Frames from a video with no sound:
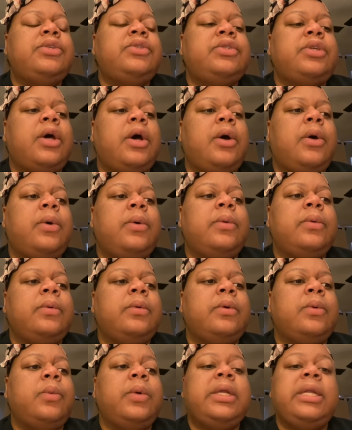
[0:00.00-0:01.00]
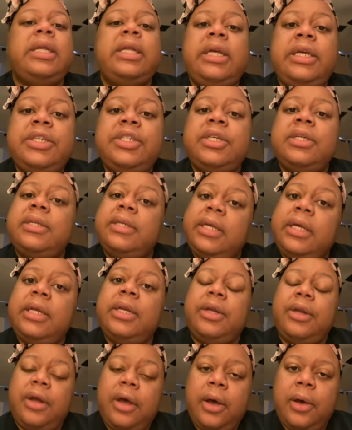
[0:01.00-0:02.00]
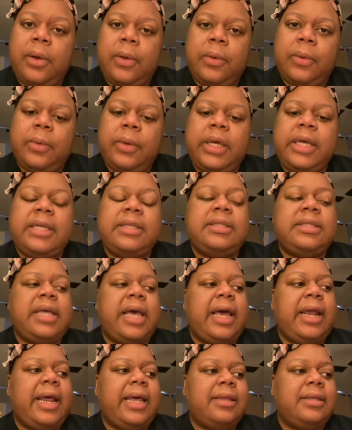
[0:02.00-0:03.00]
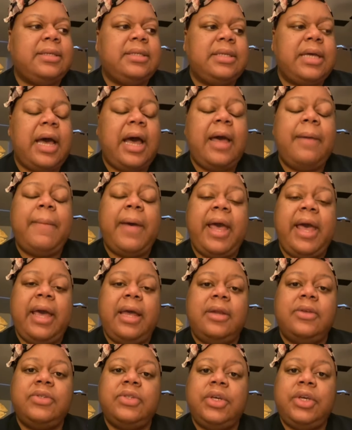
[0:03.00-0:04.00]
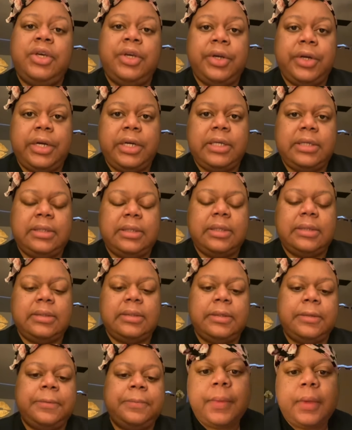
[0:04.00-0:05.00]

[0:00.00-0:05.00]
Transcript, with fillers: So, what Legion didn't know is that at the time I had a security system.